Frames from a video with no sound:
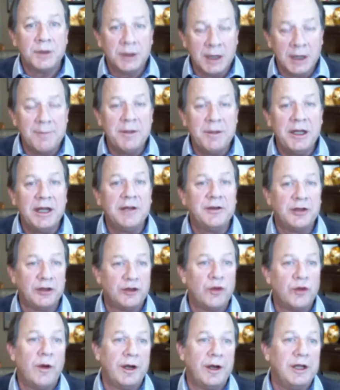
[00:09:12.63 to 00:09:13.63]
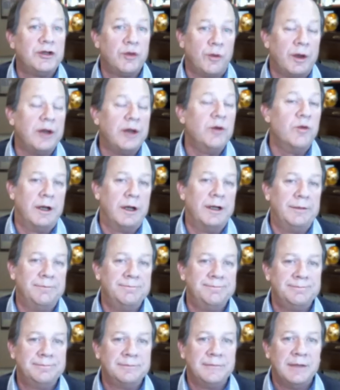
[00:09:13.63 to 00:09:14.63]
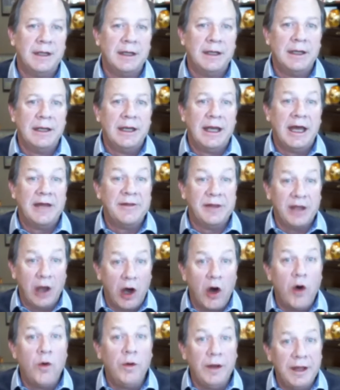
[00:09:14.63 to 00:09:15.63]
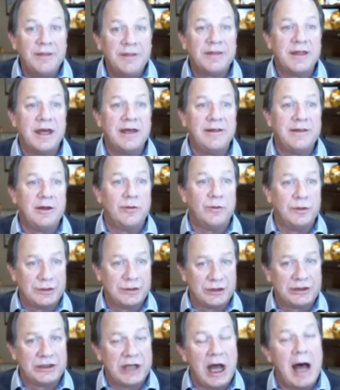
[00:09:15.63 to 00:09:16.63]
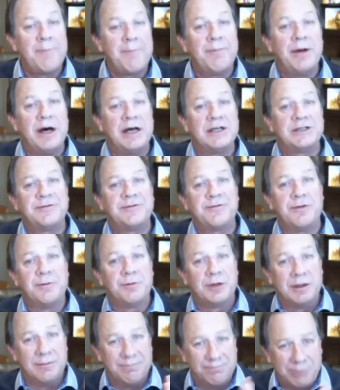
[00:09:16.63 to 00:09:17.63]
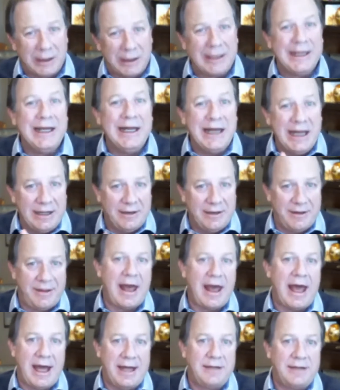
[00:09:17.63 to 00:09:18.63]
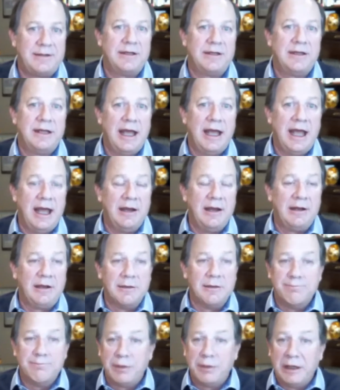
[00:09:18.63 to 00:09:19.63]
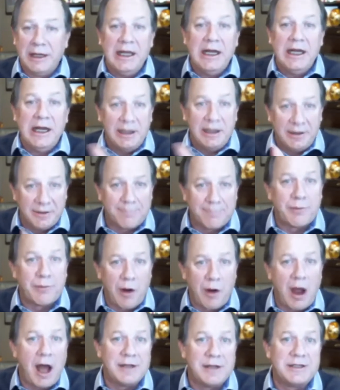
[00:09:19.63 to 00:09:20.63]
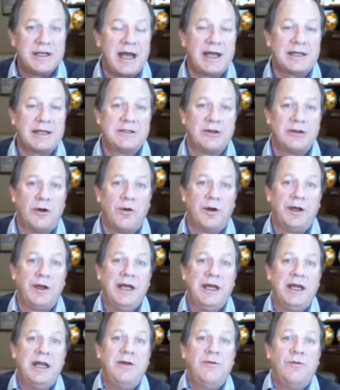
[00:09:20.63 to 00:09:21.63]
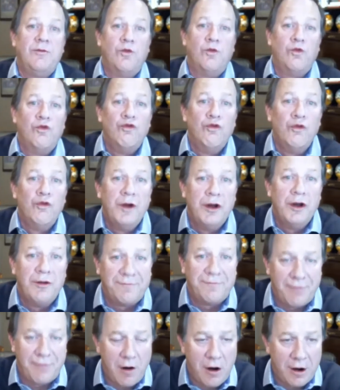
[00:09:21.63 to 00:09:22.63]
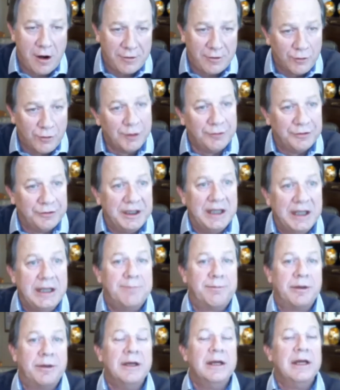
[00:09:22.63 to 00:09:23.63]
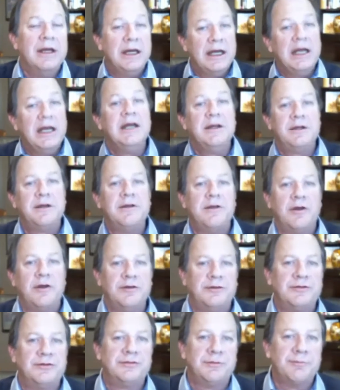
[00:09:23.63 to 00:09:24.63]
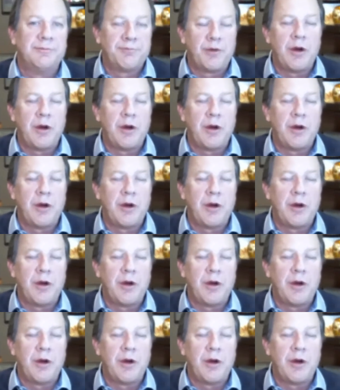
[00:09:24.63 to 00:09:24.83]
coming into 2021. And the only thing that will stop us from completing that and completing the projects or getting real far and real deep into those